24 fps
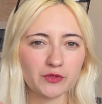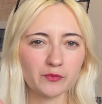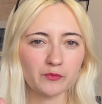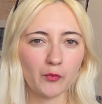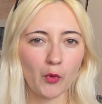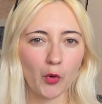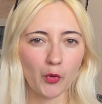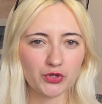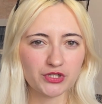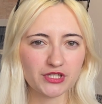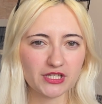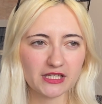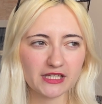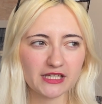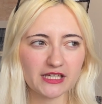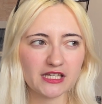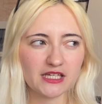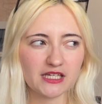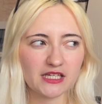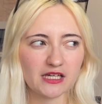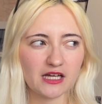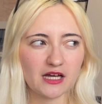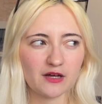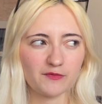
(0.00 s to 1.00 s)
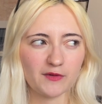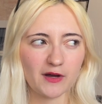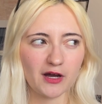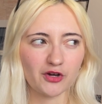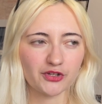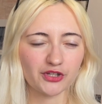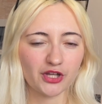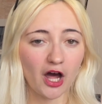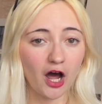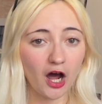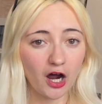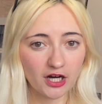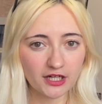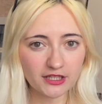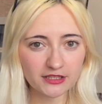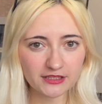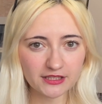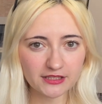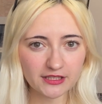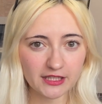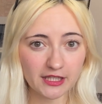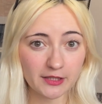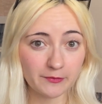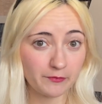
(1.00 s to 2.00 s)
mostly about art
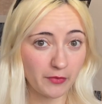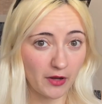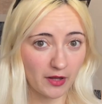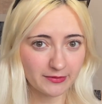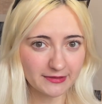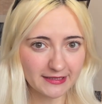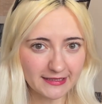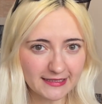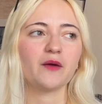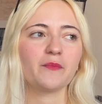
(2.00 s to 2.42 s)
in public.